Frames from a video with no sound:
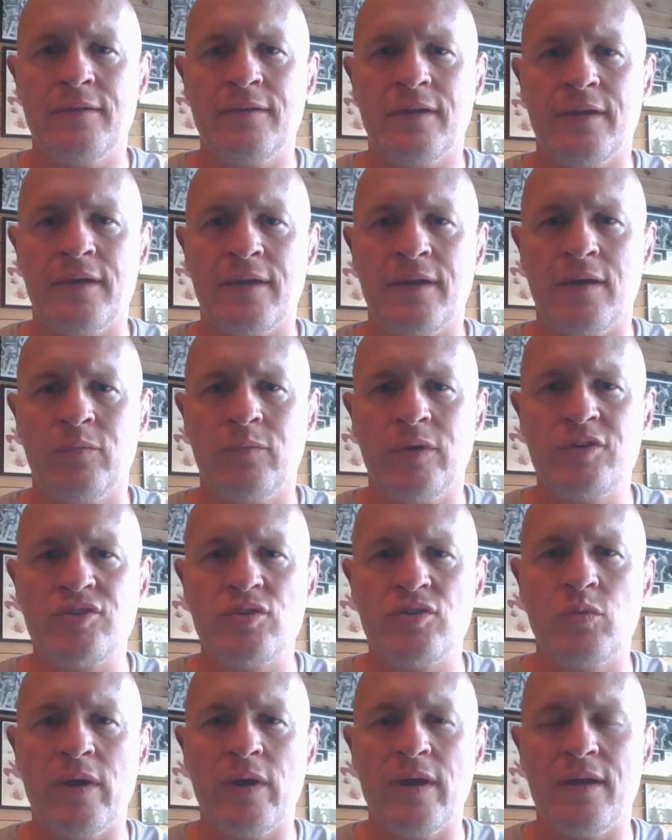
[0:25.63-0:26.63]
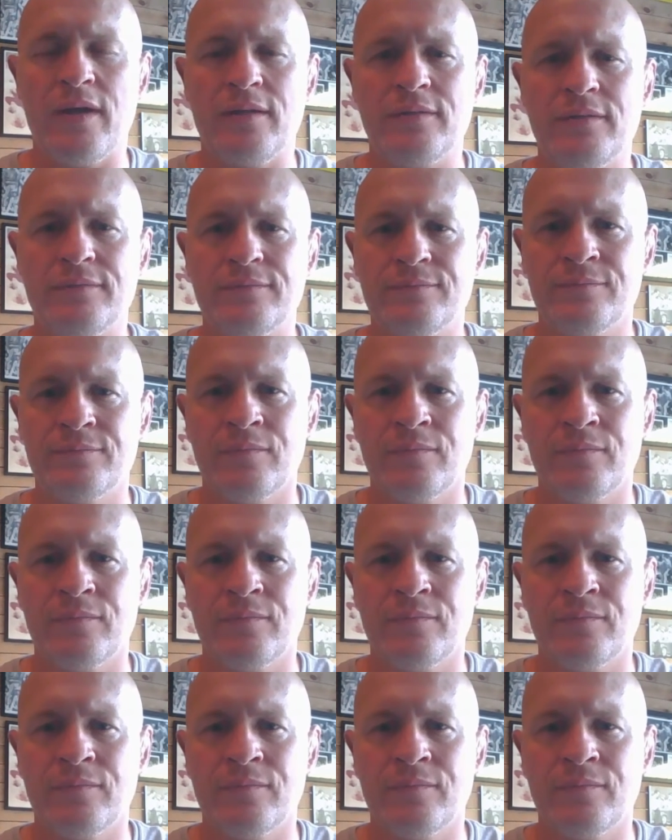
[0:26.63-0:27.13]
I wish you well.